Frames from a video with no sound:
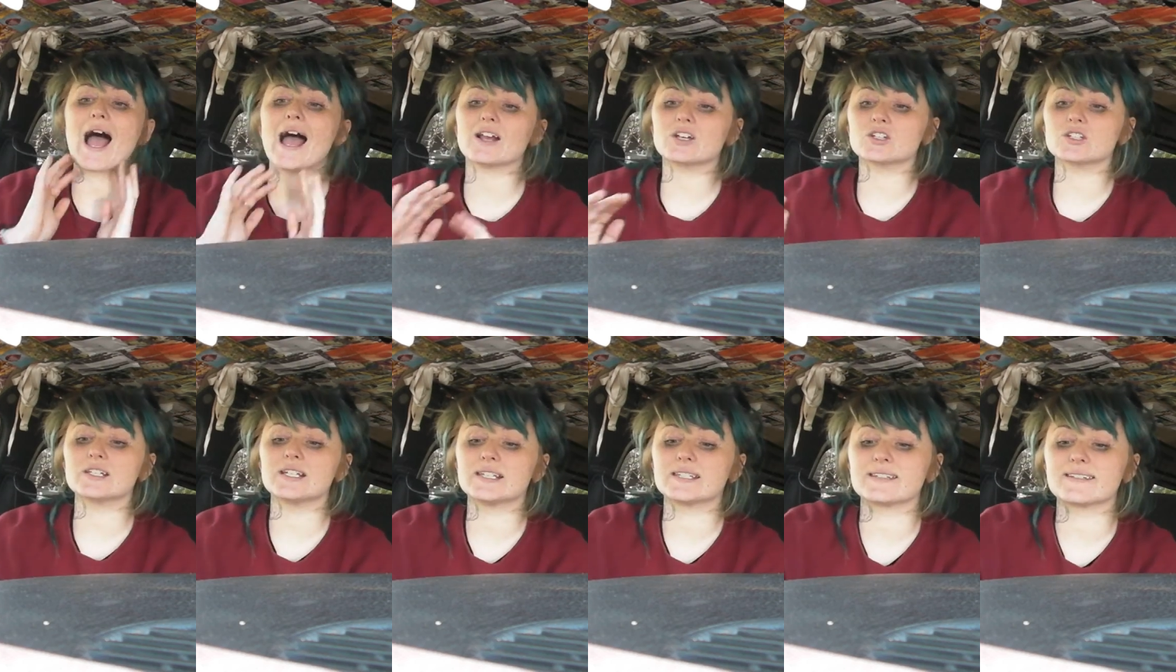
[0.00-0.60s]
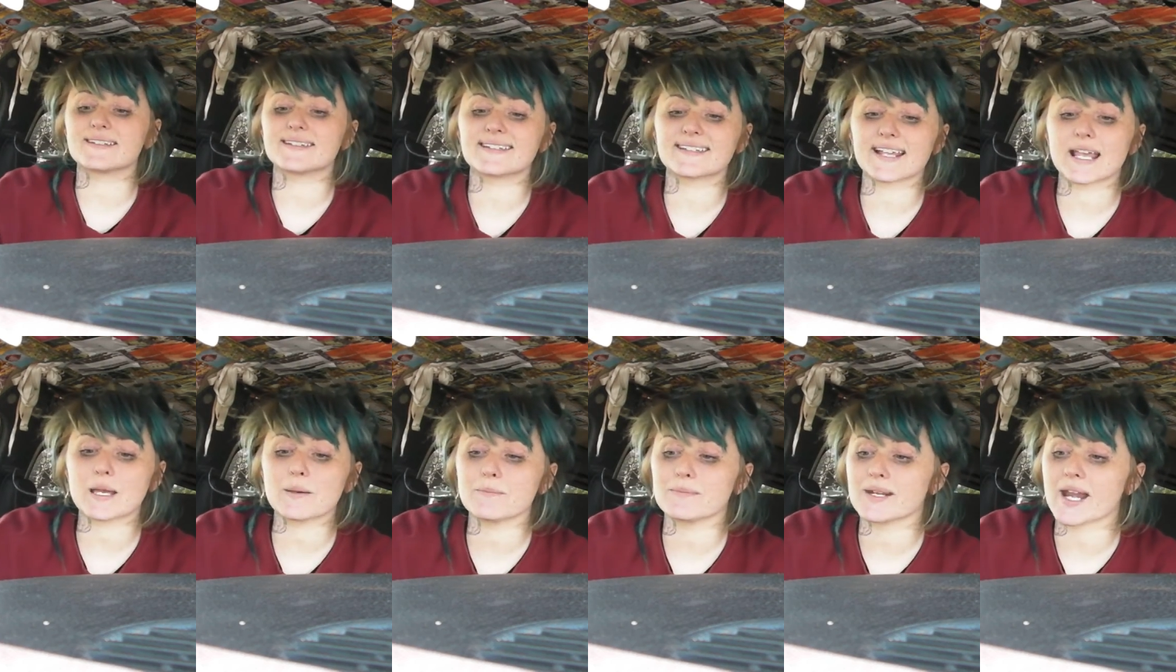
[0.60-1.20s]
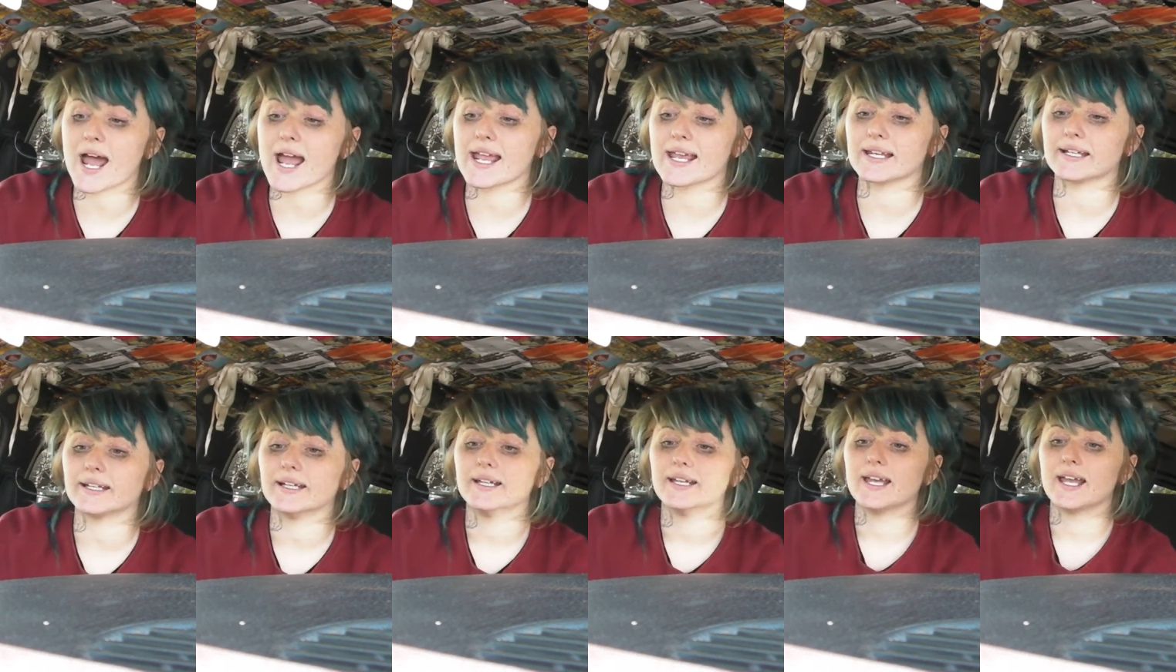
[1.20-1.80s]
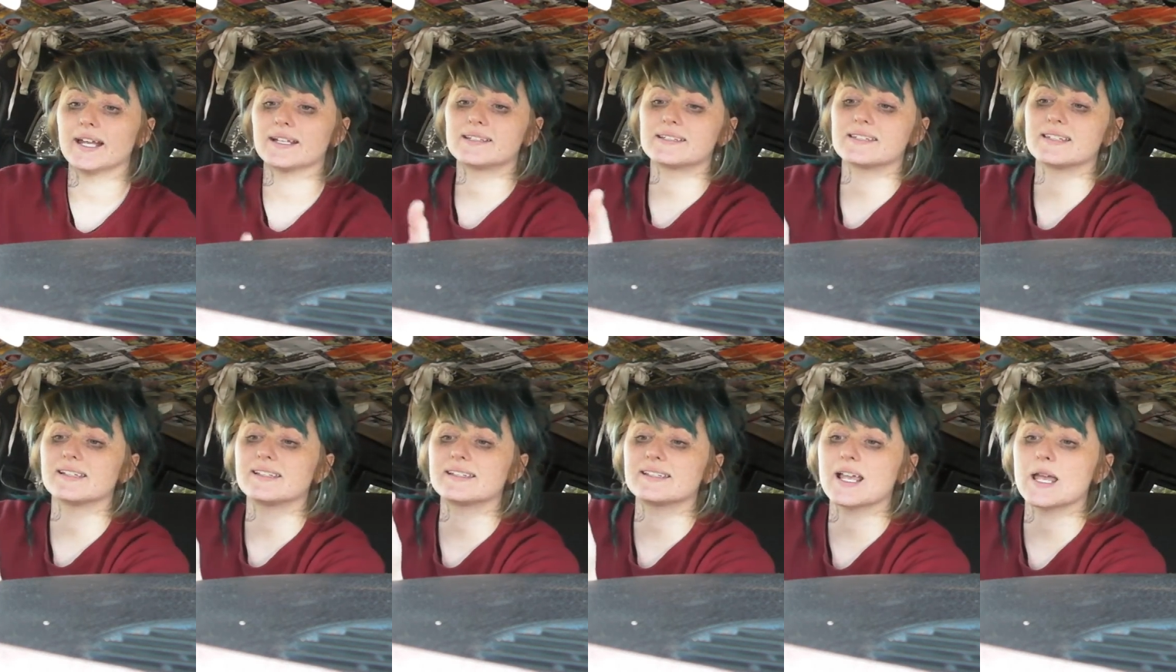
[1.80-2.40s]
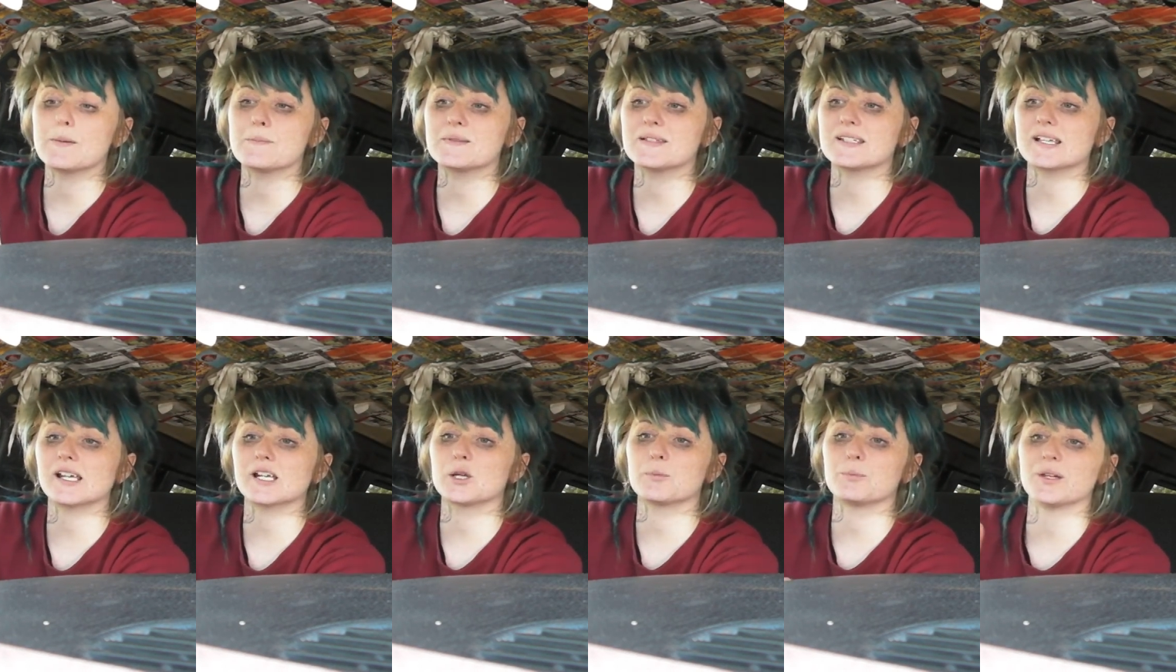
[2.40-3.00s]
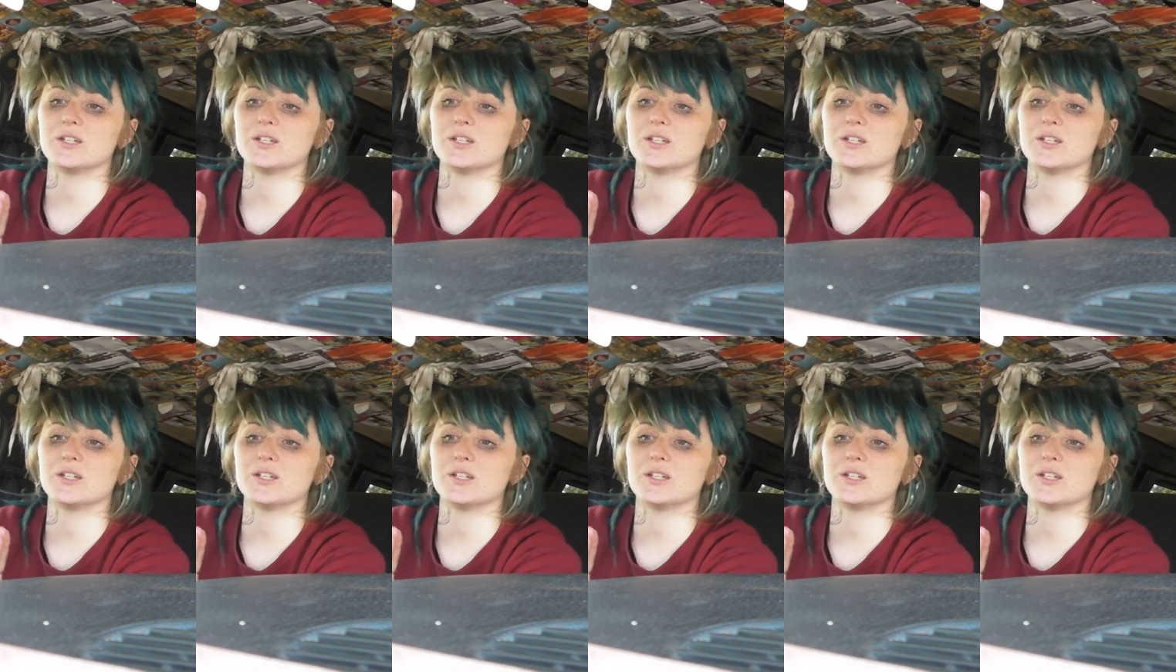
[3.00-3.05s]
actually in the same night, it's the same setup